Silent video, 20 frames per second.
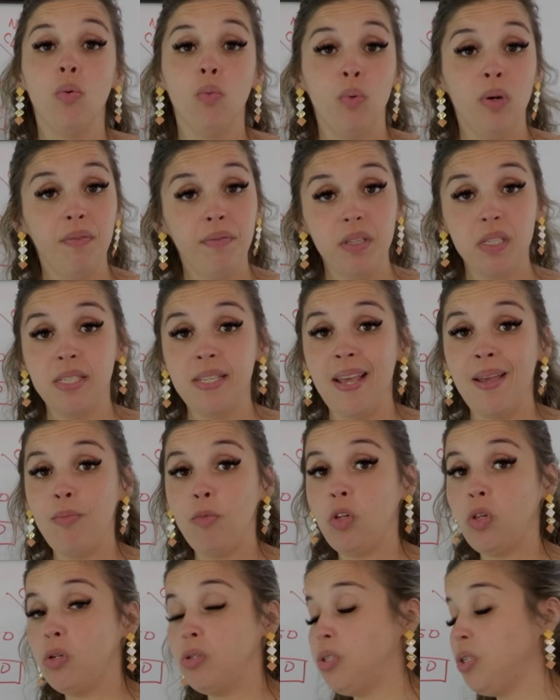with the same
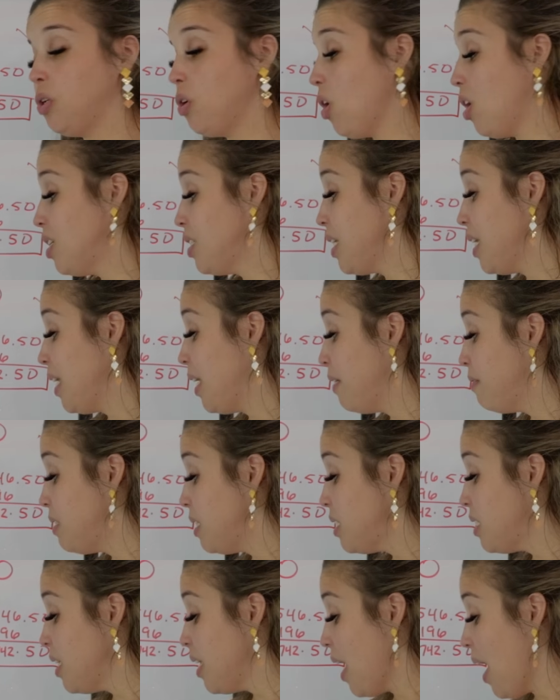closing costs, it gives
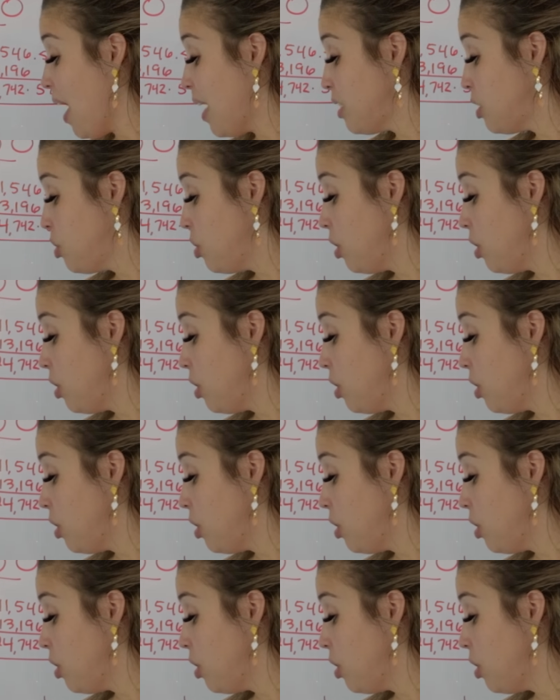us a cash